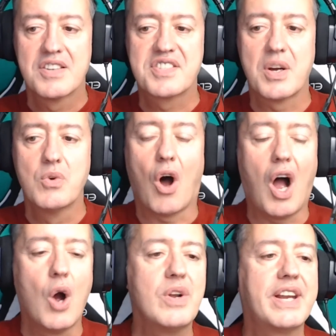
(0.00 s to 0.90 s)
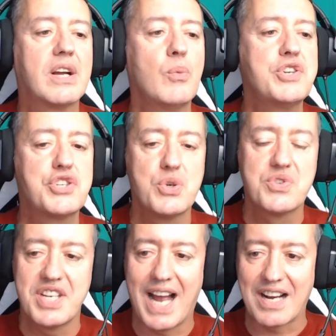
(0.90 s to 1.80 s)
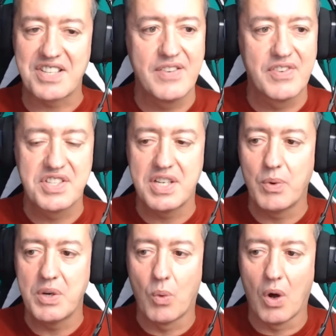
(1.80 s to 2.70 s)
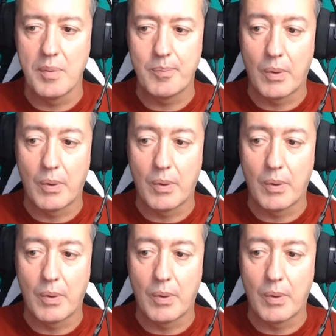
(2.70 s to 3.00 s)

So not only can we choose the activity we want,